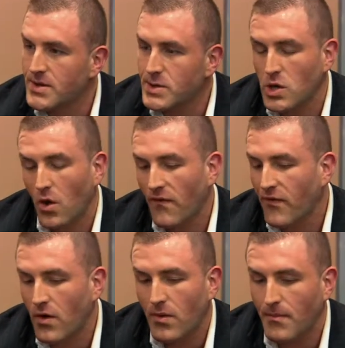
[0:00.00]
So
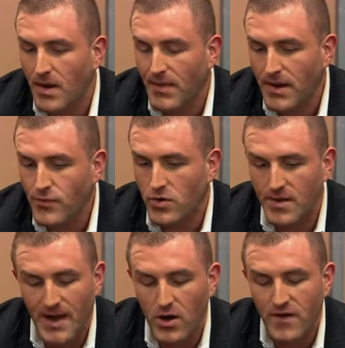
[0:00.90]
in my program,
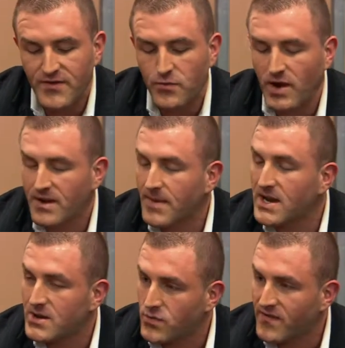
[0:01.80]
I often recommend,
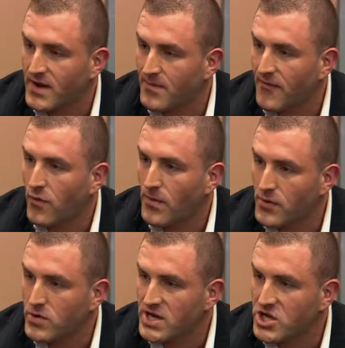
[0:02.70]
as we've done before,
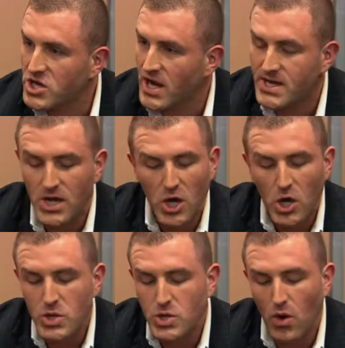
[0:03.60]
protein shakes.
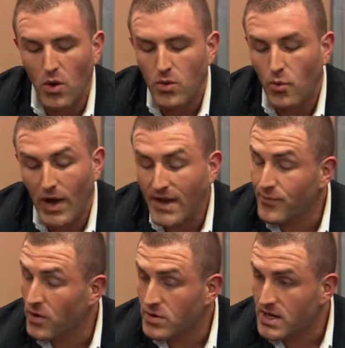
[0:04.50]
So whey
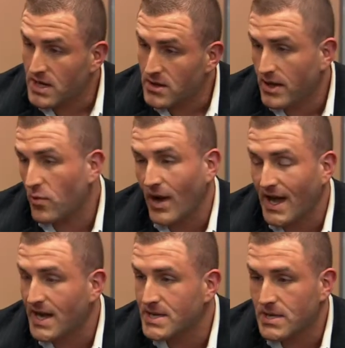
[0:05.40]
protein, like whey
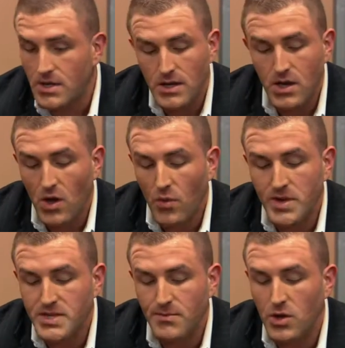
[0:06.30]
isolate, with
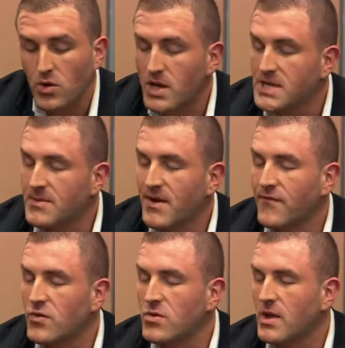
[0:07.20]
some low glycemic
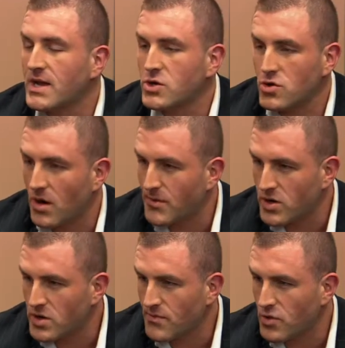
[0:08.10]
fruit like
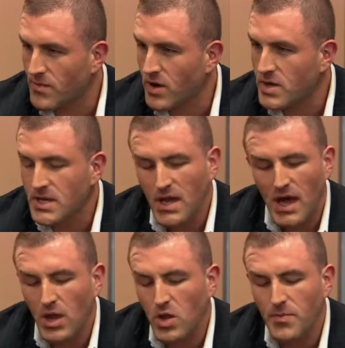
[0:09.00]
strawberries or blueberries,
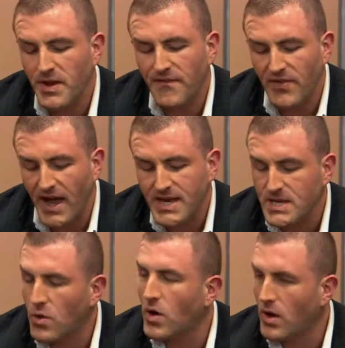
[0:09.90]
a little bit of flaxseed
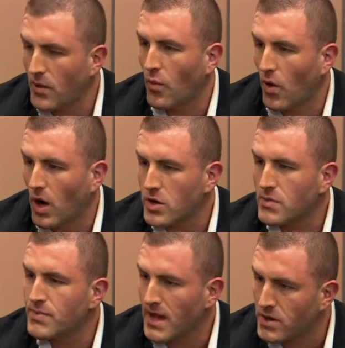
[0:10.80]
oil and water,
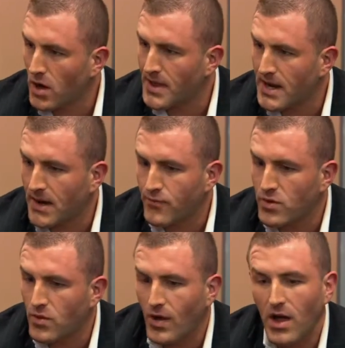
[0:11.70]
blend all that up really
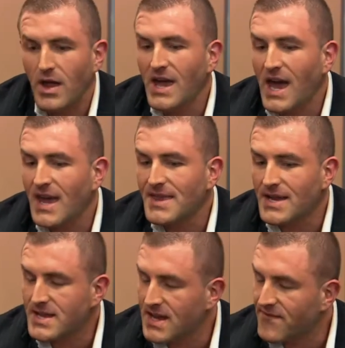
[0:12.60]
well, and
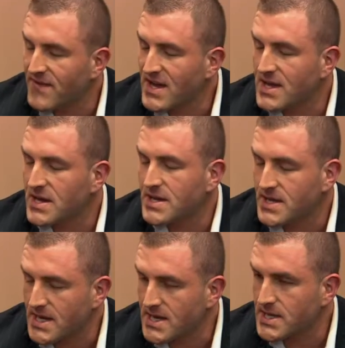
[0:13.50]
that's convenient, it's
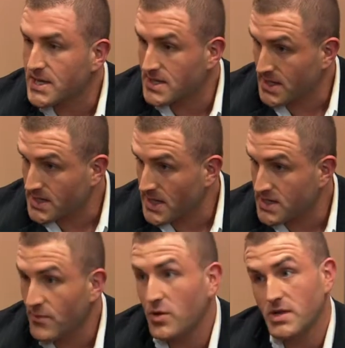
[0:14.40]
easy, it's
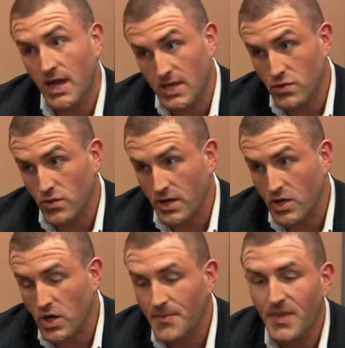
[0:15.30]
accessible, it tastes really
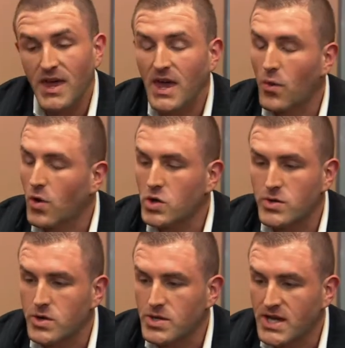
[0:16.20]
good, it works with
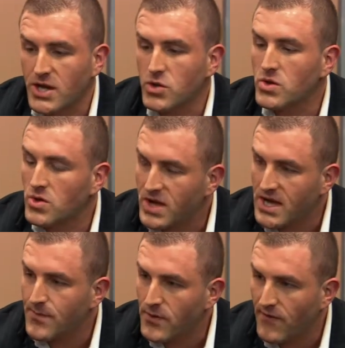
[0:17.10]
your schedule, and they'll
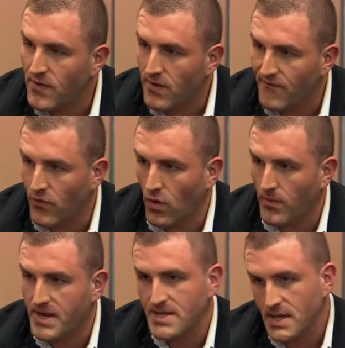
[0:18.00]
keep you feeling full.
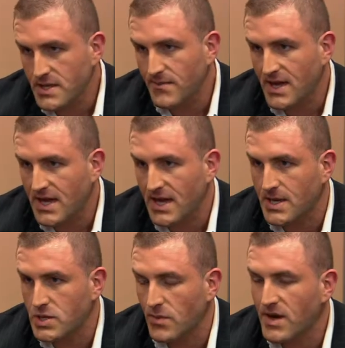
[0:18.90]
Because that's the big key, is
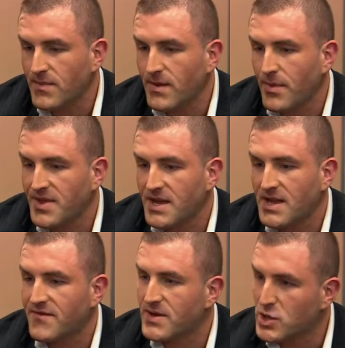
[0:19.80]
so many people think they
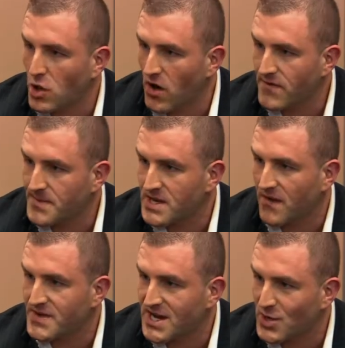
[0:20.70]
have to starve
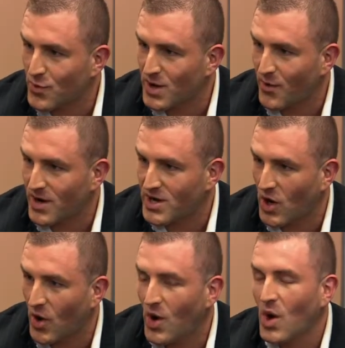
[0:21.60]
themselves to get to where they want to
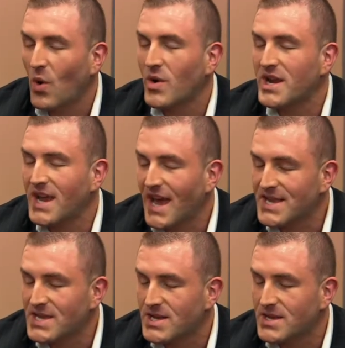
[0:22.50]
go, when in
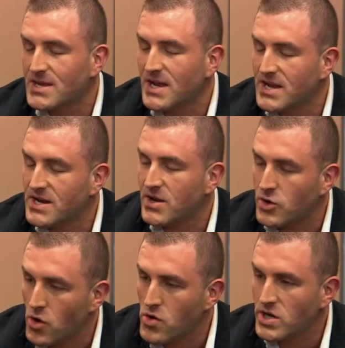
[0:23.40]
essence they need to
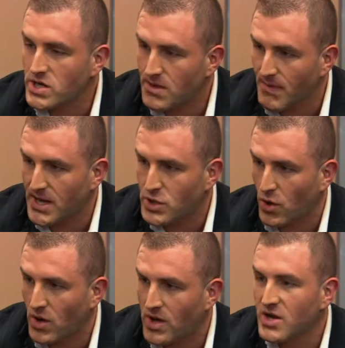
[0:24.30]
nourish the
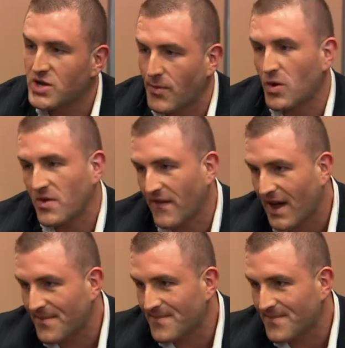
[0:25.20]
muscle to burn the fat.